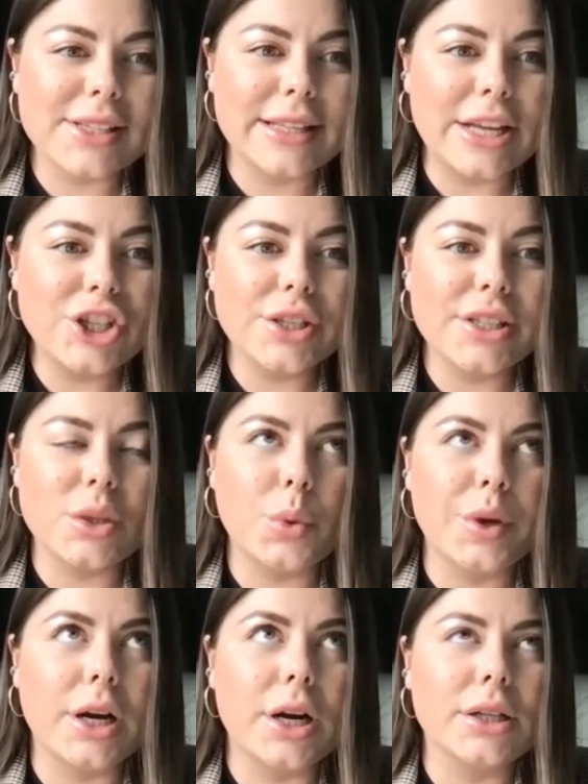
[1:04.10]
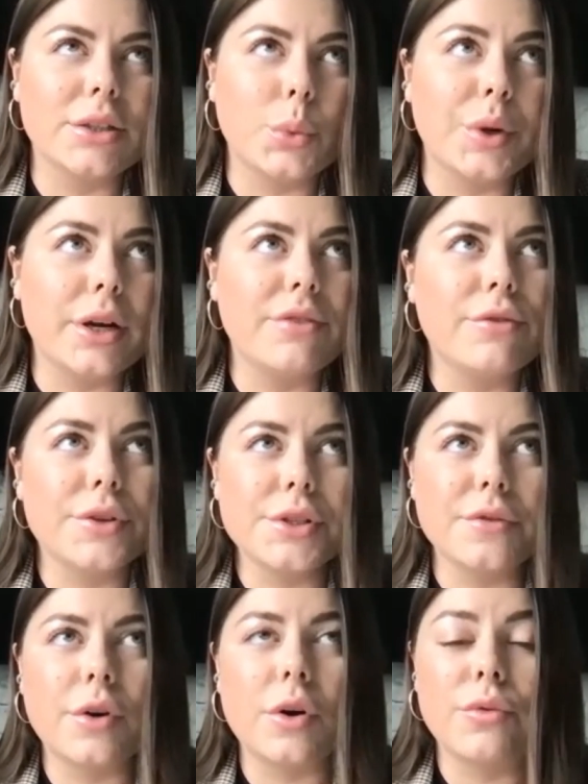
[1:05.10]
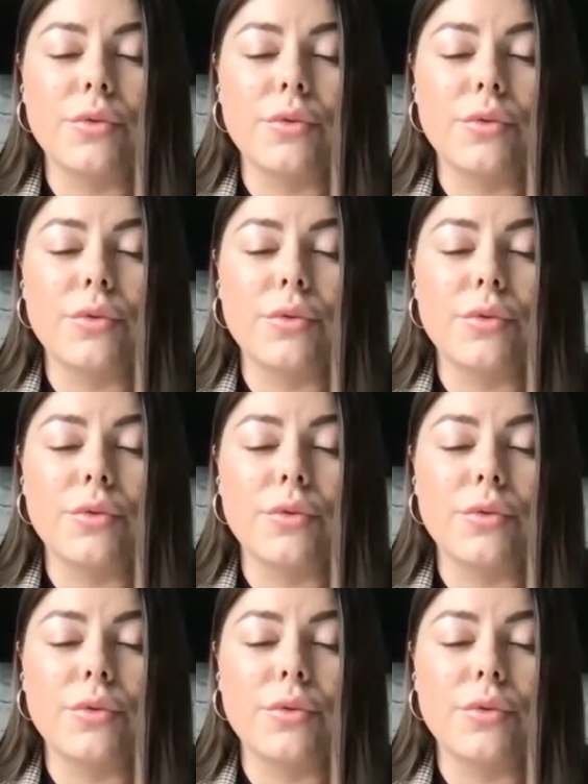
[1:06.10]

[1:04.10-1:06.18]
an agency, we are first of all